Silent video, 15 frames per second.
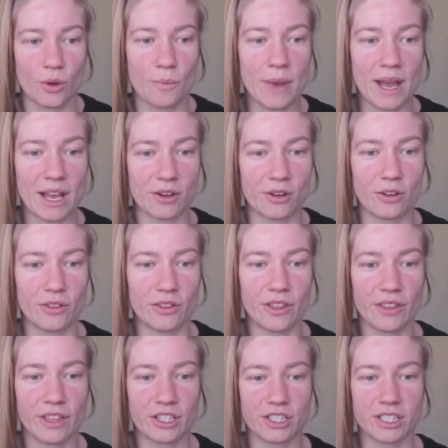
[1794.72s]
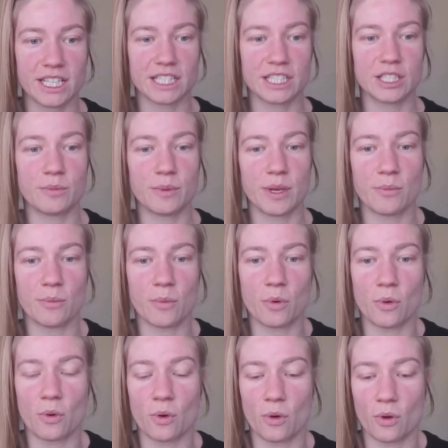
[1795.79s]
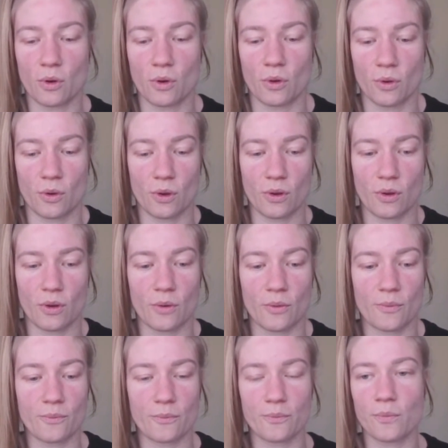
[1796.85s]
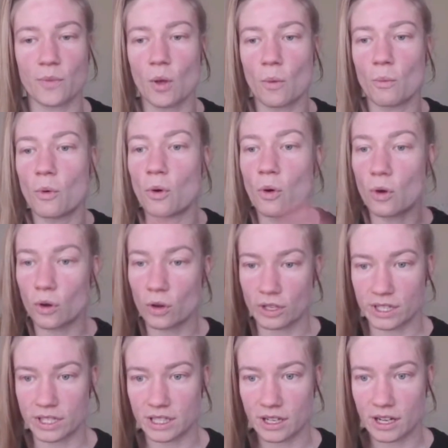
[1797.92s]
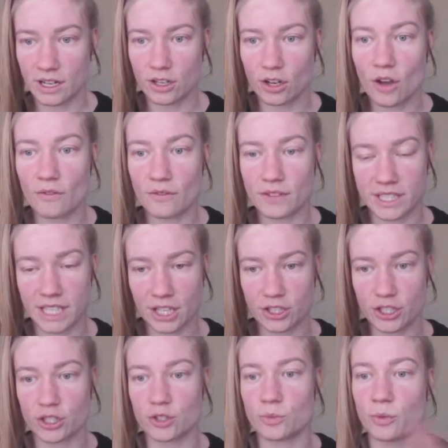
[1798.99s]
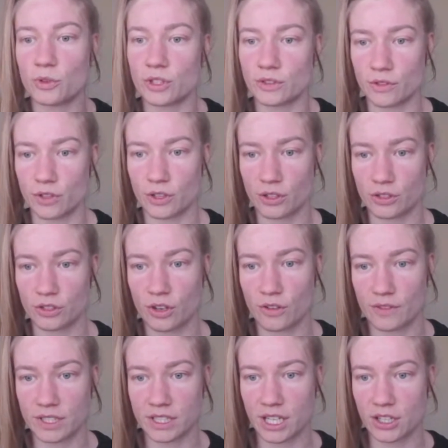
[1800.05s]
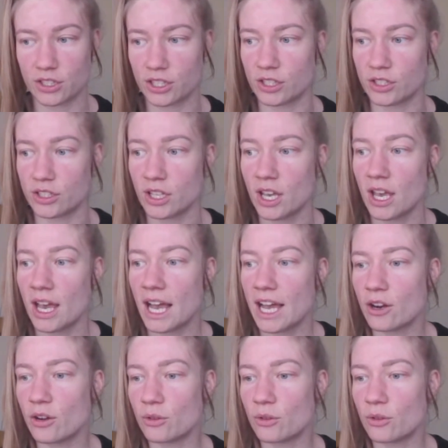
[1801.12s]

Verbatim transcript: bang on that there just needs to be more more conversations more diverse conversations and